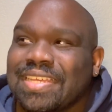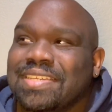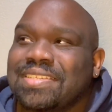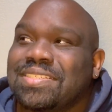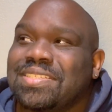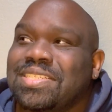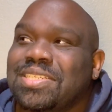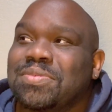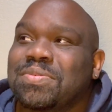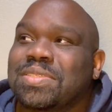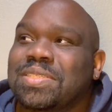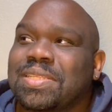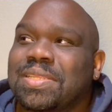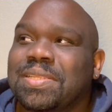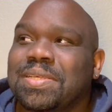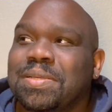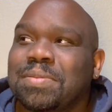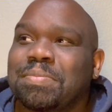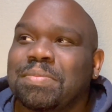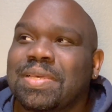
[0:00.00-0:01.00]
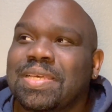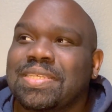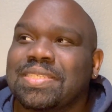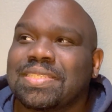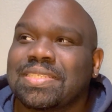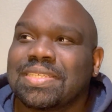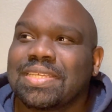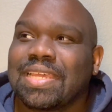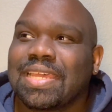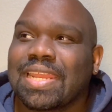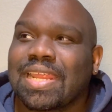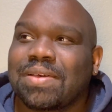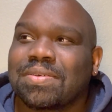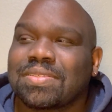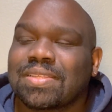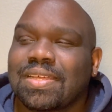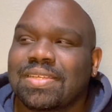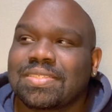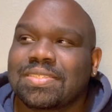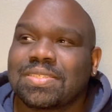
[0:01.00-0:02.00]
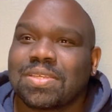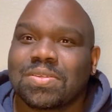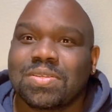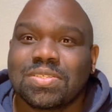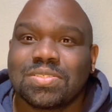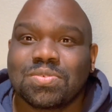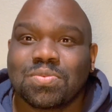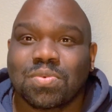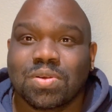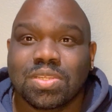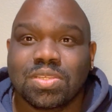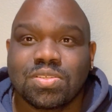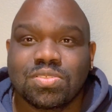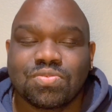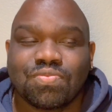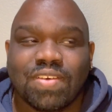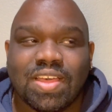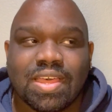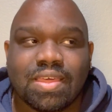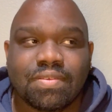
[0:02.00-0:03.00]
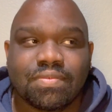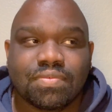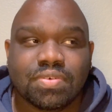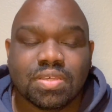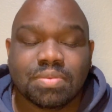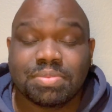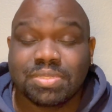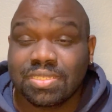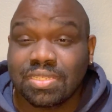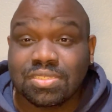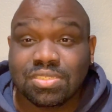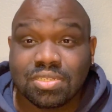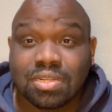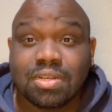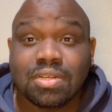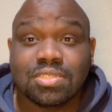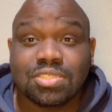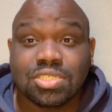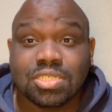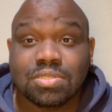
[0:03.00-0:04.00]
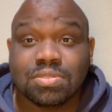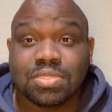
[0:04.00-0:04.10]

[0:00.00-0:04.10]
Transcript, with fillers: she was a little messy. And I was like, so did, were you vying for a position on the show